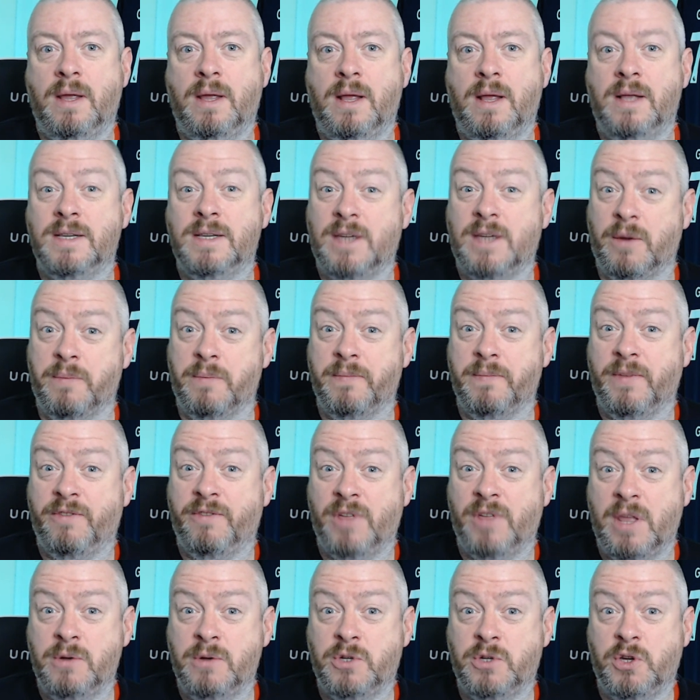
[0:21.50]
So,
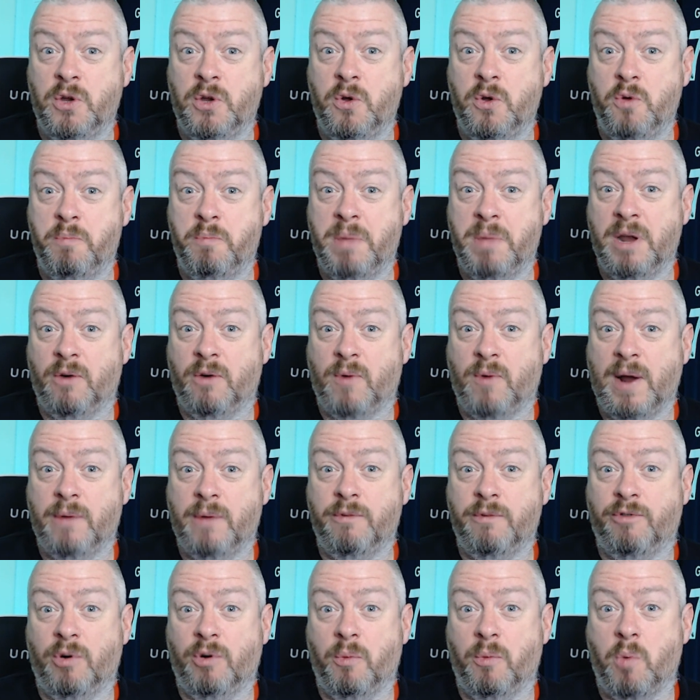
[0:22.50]
for those of you who've been
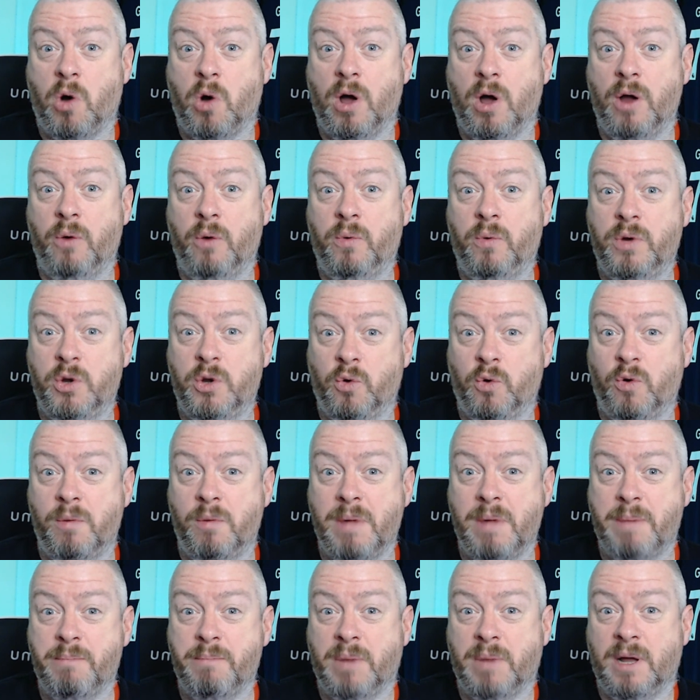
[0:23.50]
around for a while, you'll
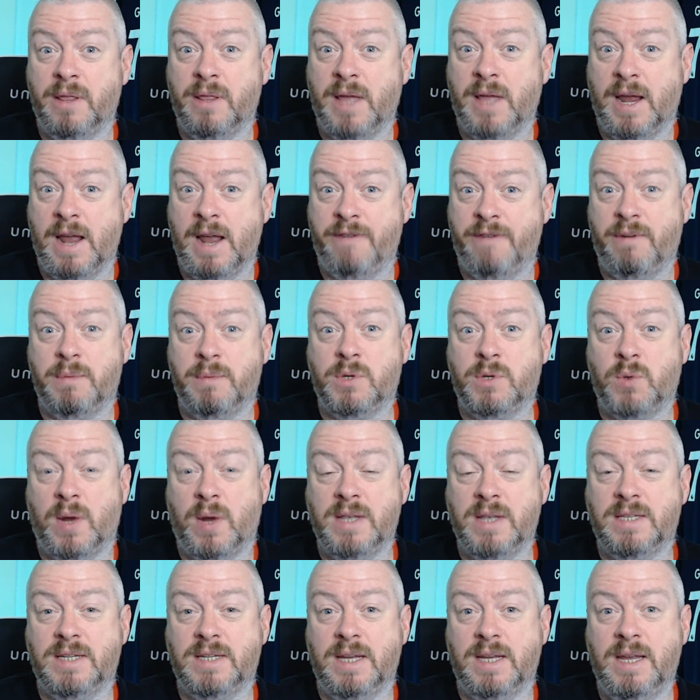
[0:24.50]
remember that in
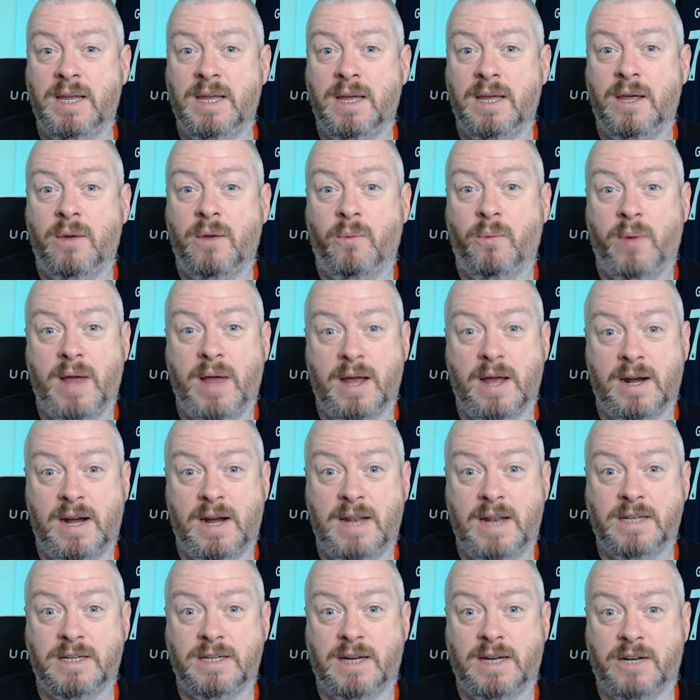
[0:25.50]
FM20 we had an
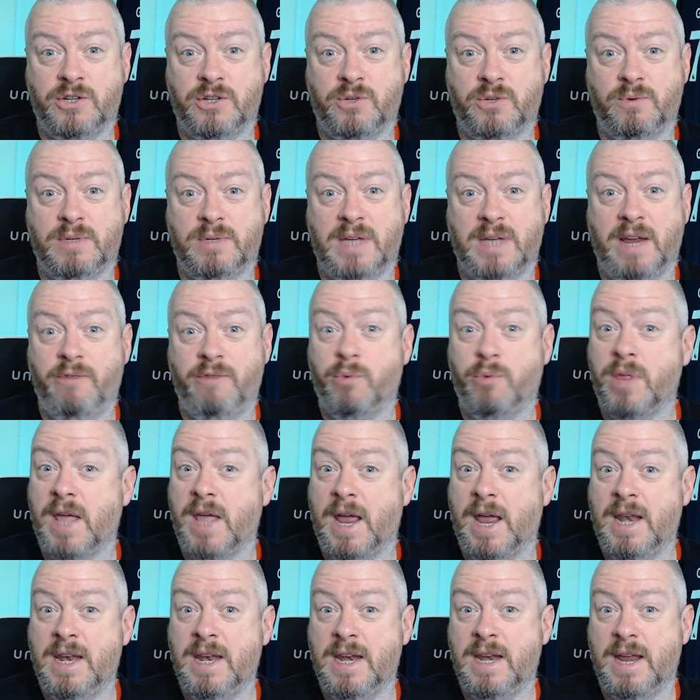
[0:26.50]
international save with
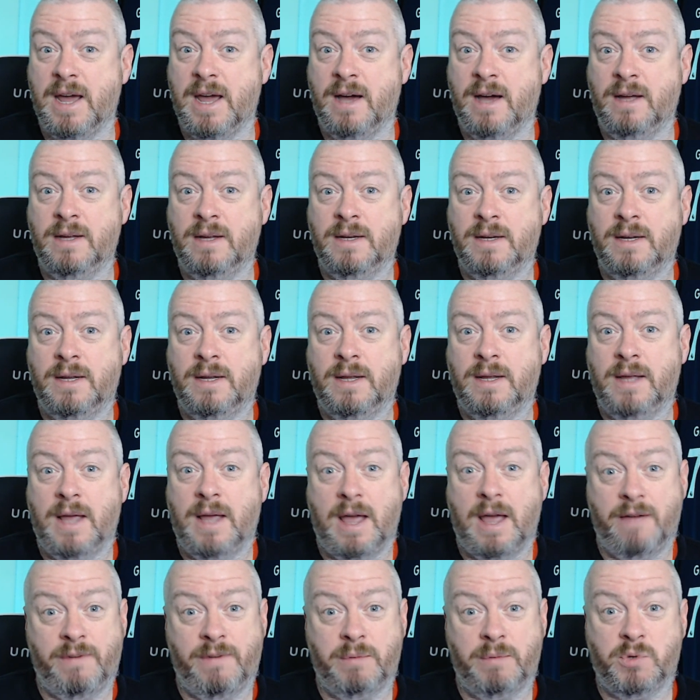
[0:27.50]
India,
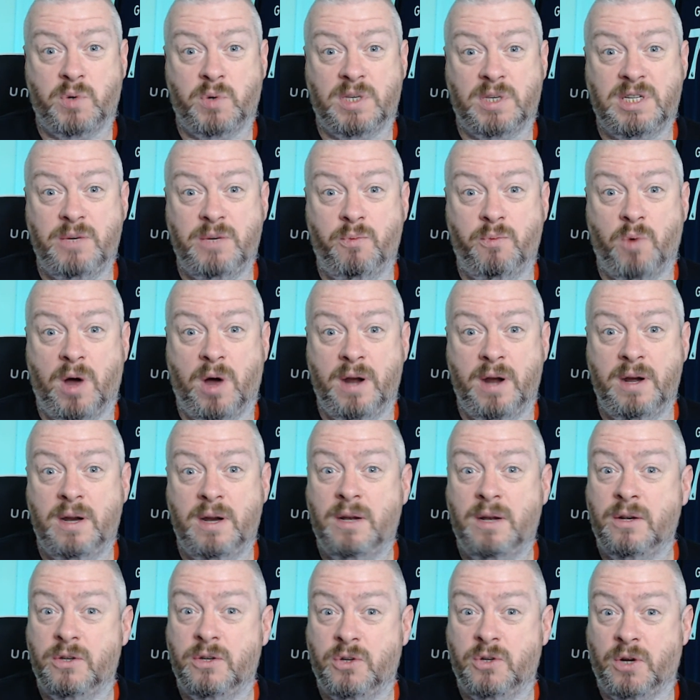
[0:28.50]
FM21
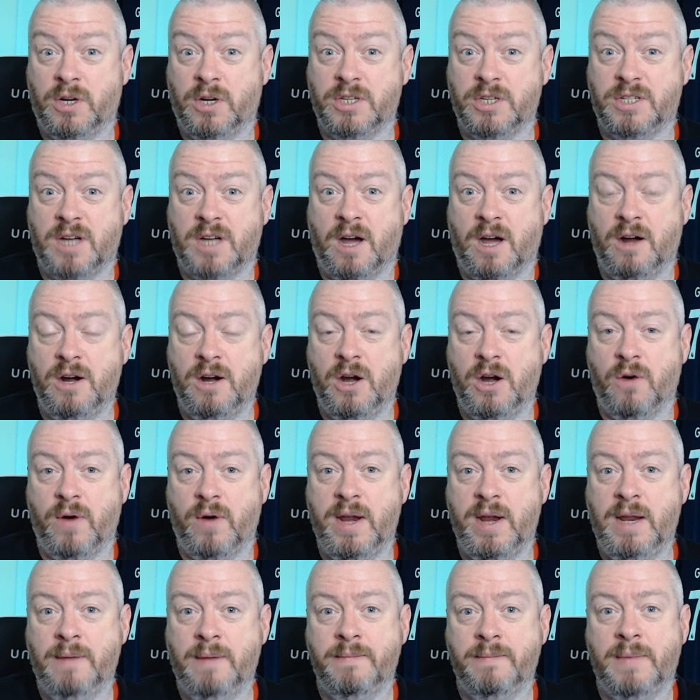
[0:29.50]
took us to
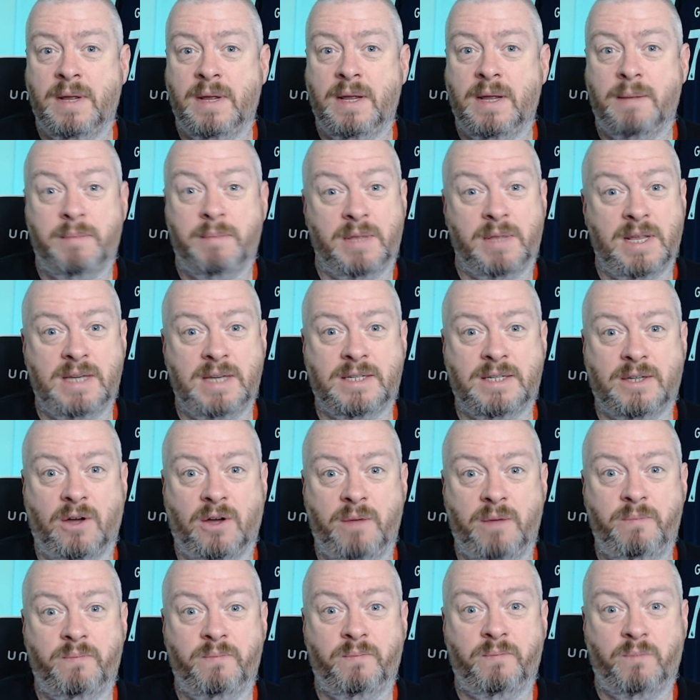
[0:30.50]
Hungary. This
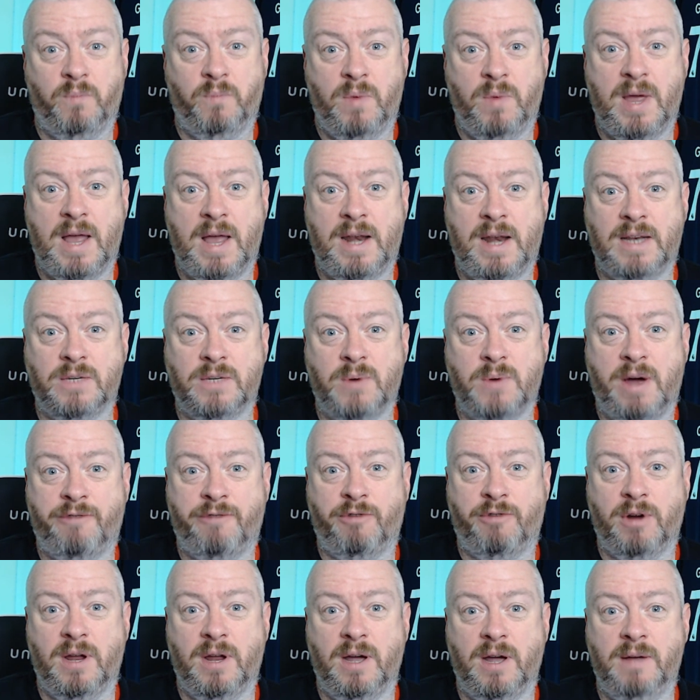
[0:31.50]
time, we're heading to
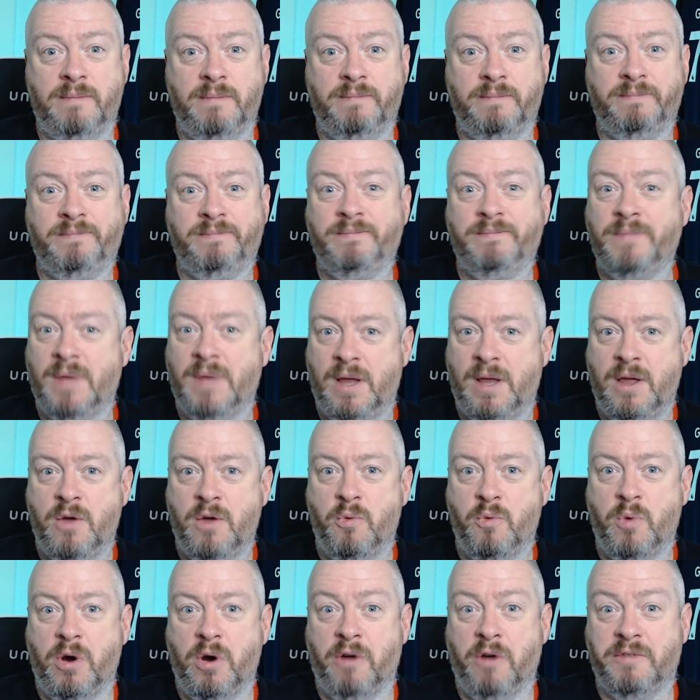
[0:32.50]
Africa.
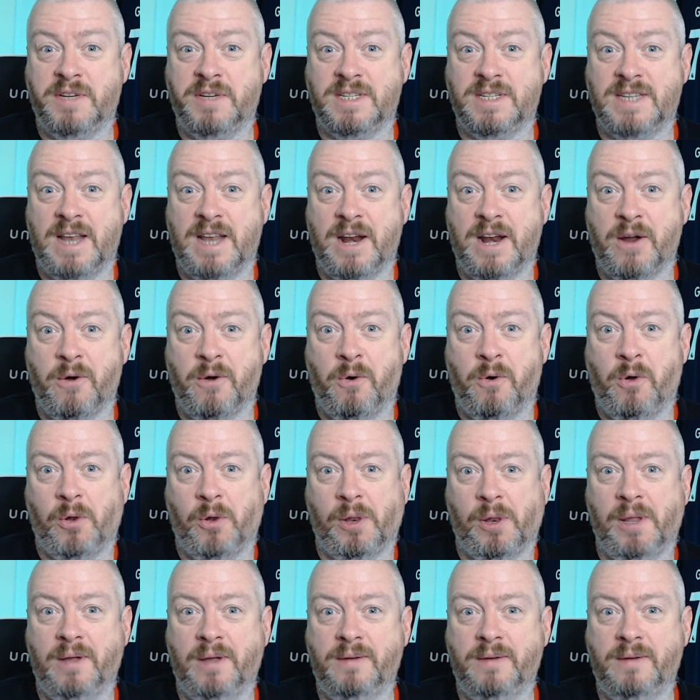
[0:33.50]
We're off to Senegal.